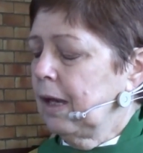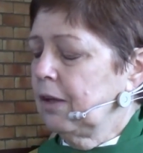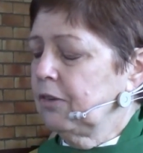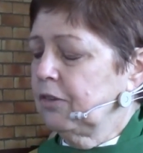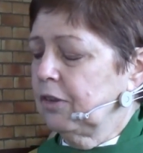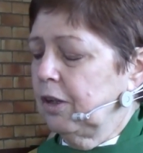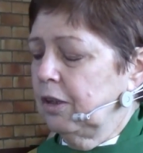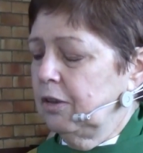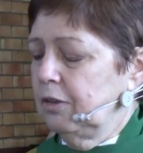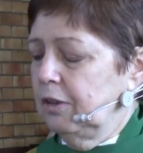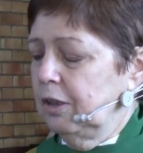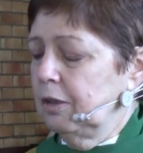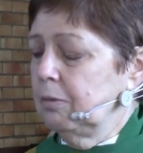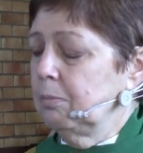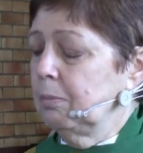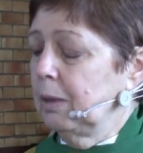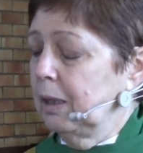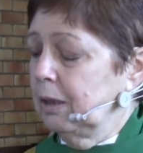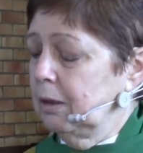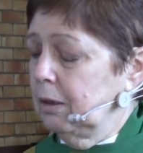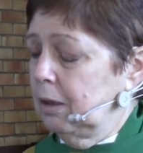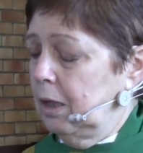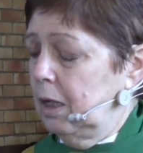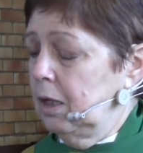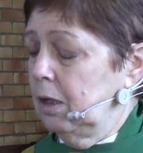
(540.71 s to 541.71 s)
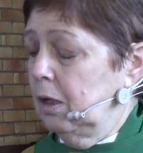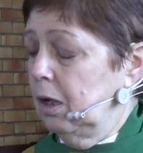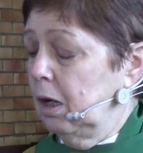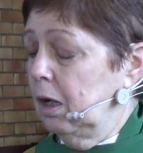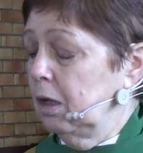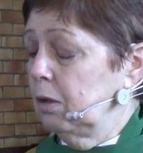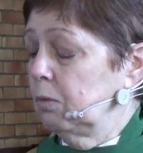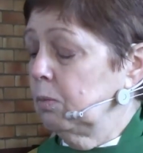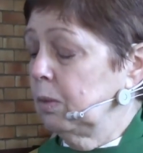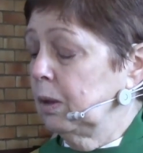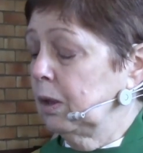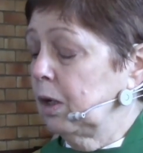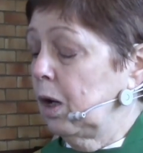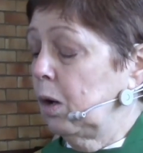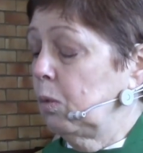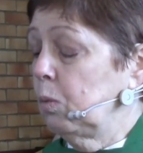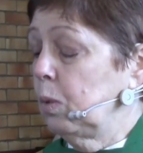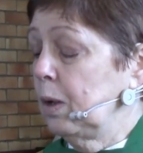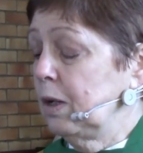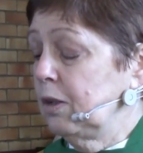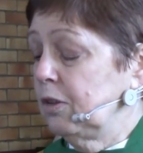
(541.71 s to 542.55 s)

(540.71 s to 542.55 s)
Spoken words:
as I did Monday night when I